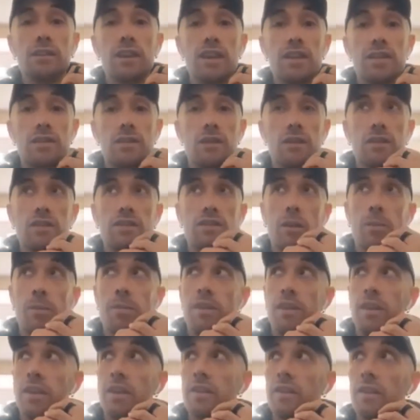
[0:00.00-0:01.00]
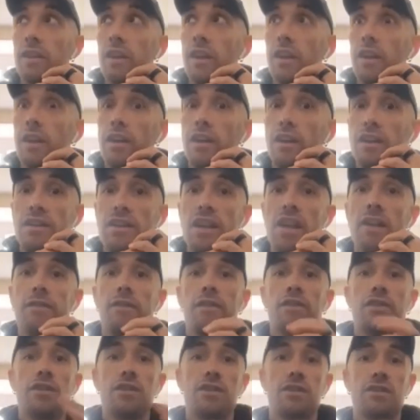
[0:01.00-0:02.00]
That's not something that is
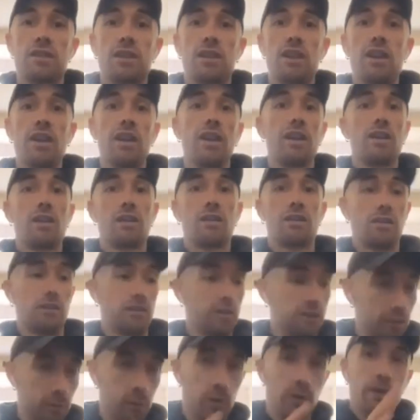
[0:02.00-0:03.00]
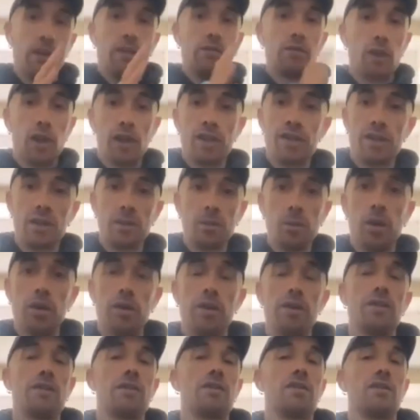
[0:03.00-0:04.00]
ever just like we're in writing
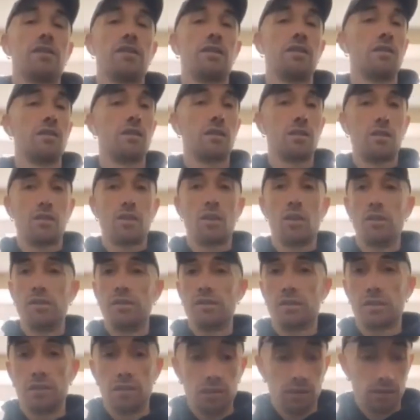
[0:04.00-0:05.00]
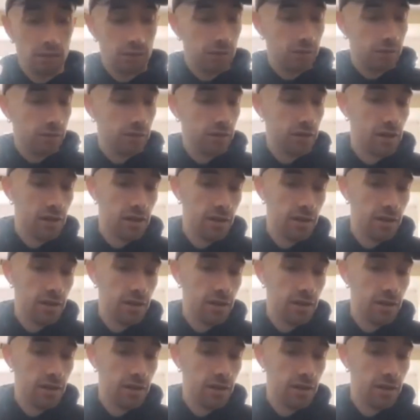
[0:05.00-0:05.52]
mode. It's just a constant thing.